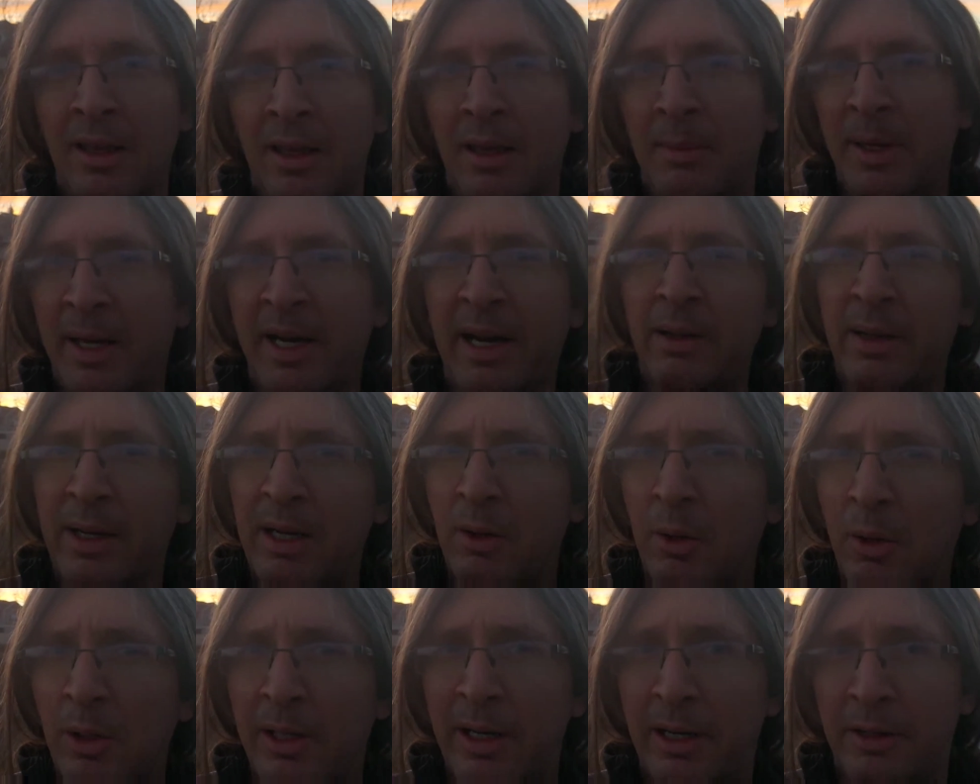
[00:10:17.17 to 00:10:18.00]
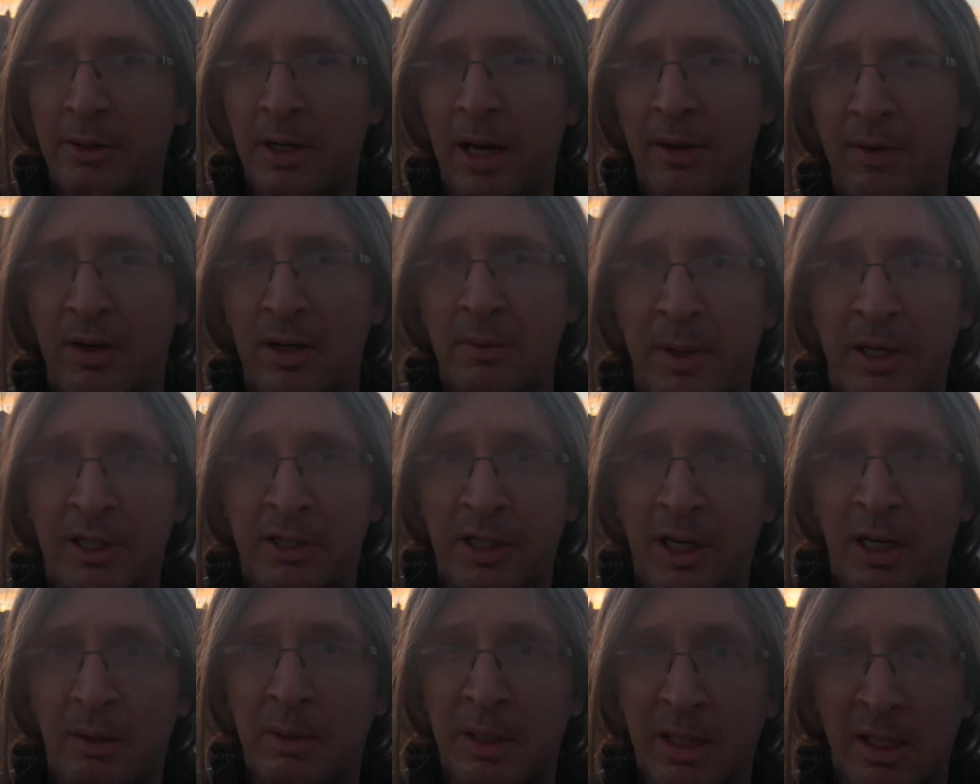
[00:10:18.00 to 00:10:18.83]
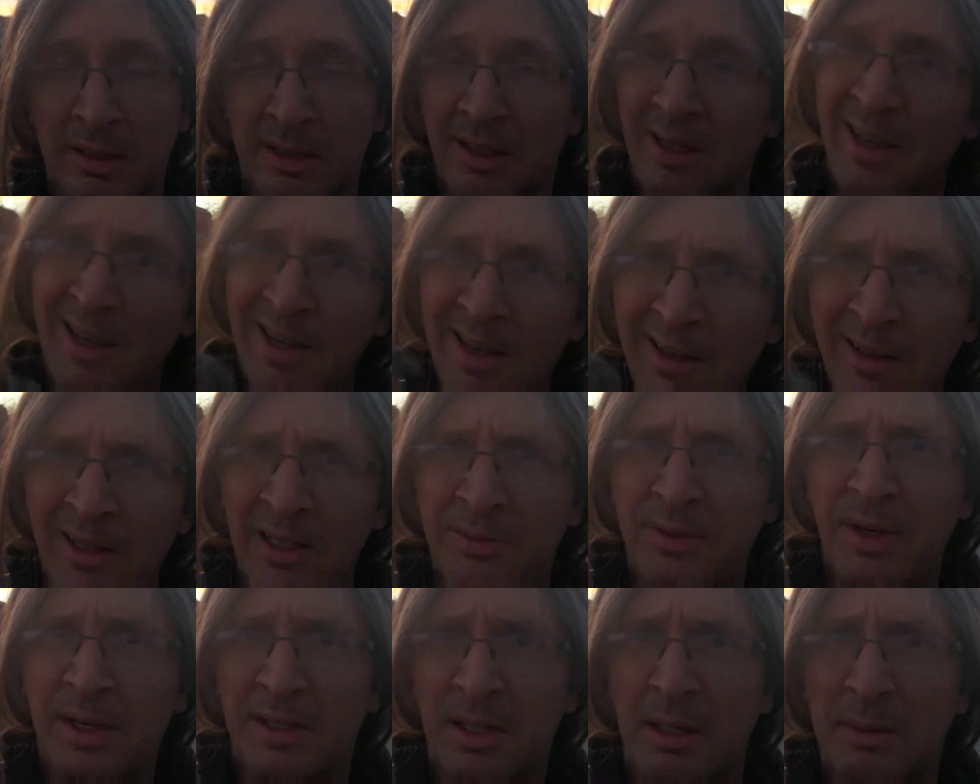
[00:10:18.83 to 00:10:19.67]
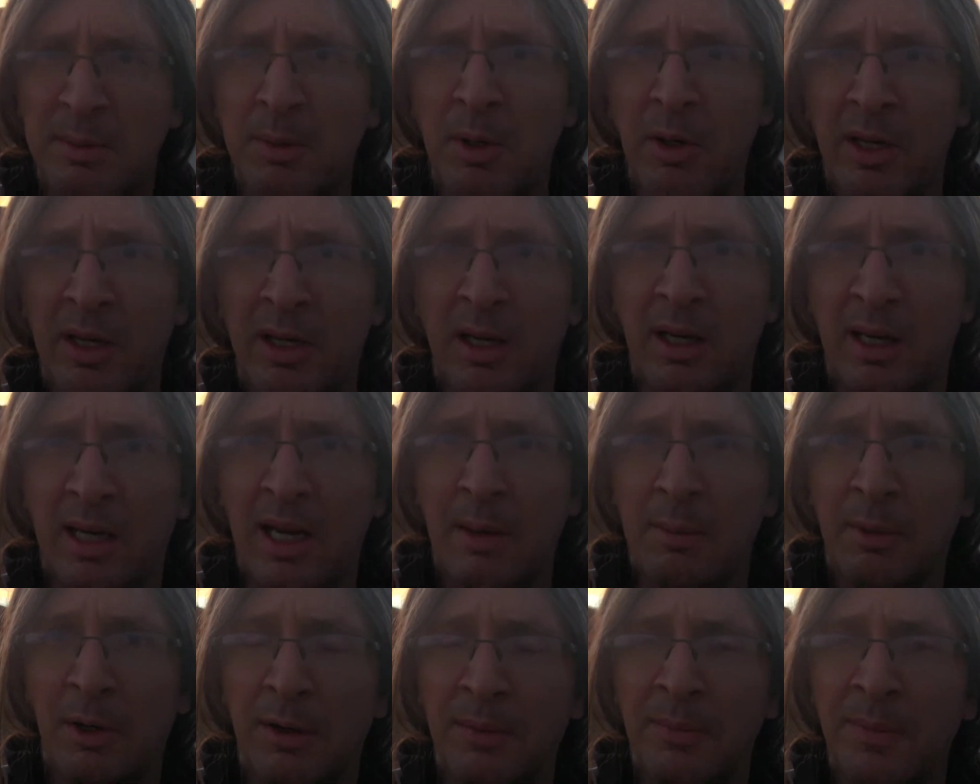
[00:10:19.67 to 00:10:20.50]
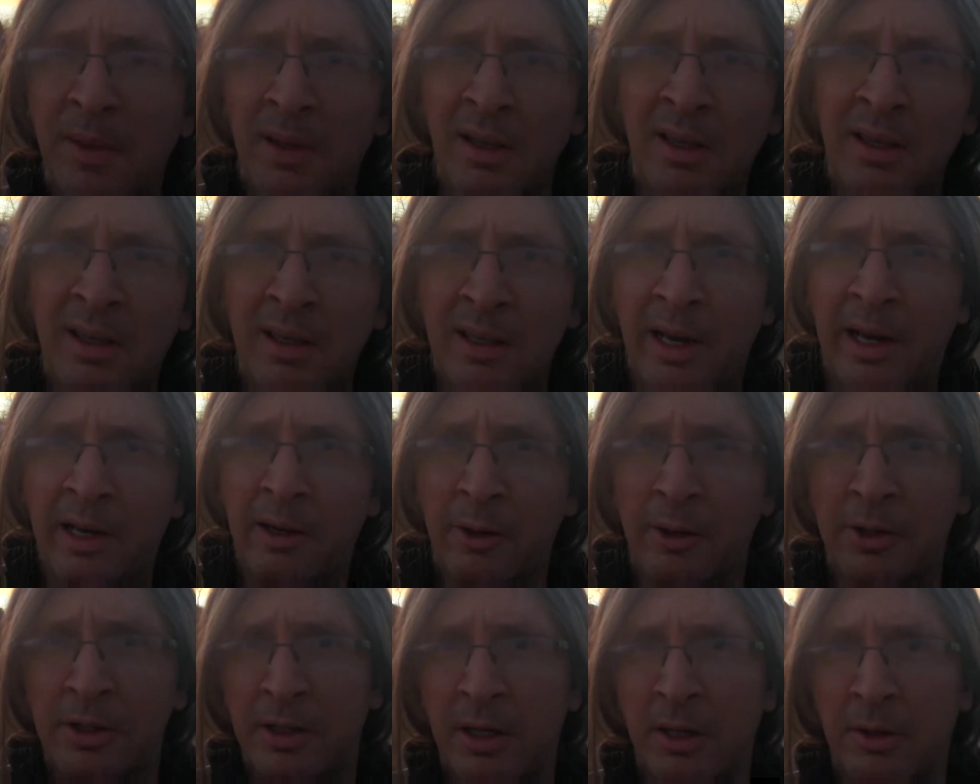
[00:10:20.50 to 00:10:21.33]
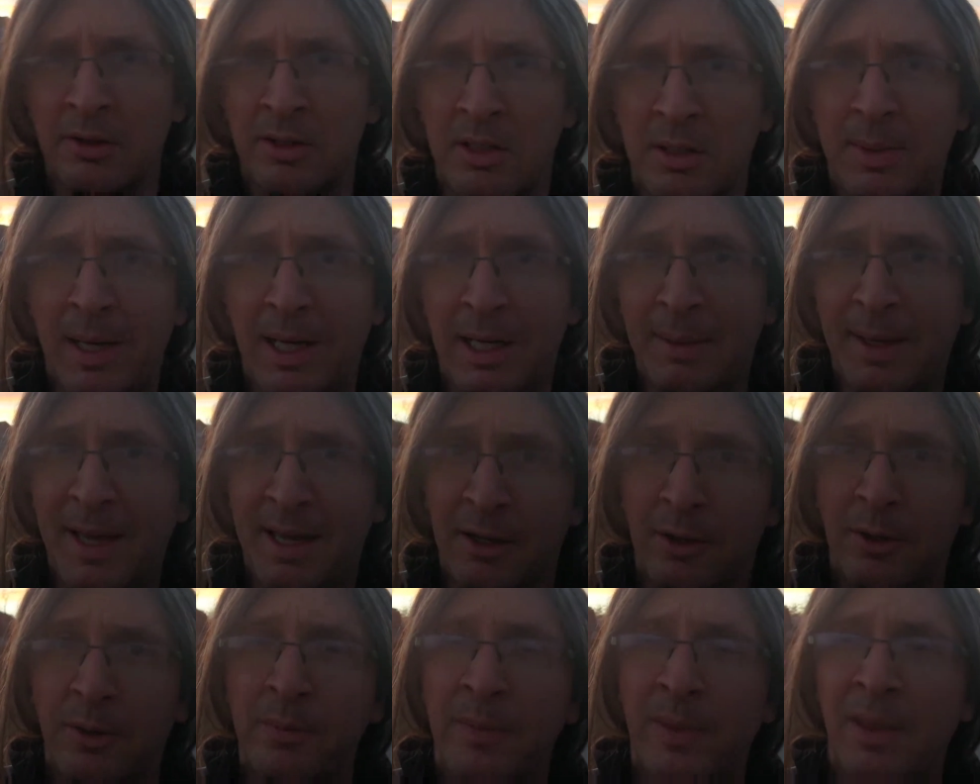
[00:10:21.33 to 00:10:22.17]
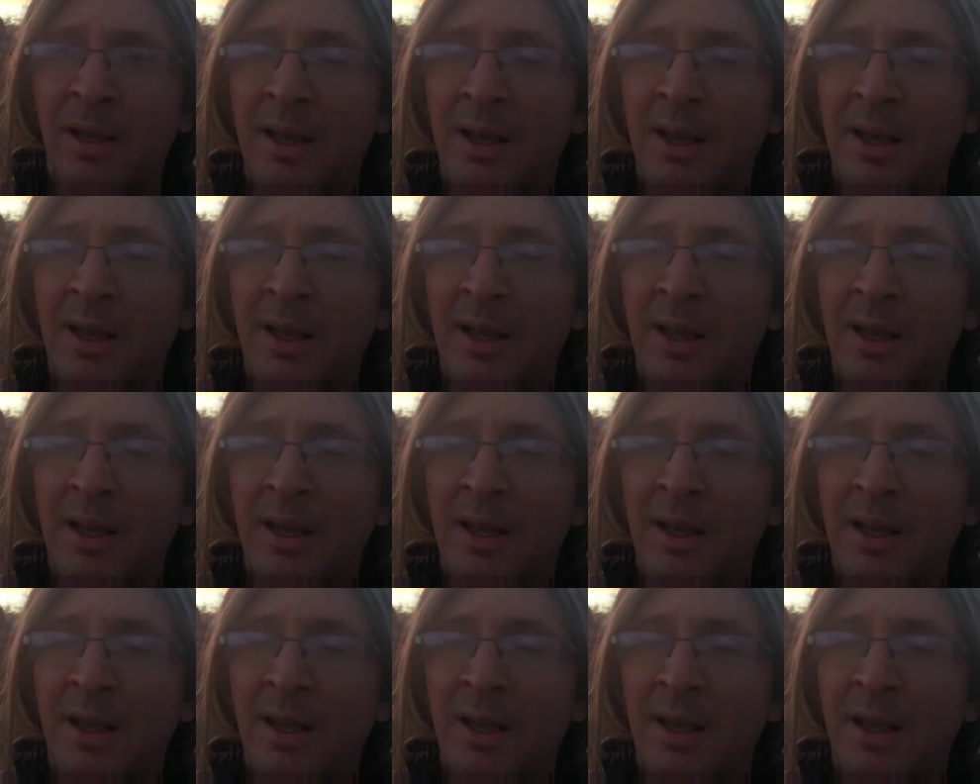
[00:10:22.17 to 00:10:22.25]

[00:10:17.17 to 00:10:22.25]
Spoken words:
I mean, I don't get a whole lot of traffic on my channel because, let's face it, I'm smoking on camera and urging others to buy tobacco.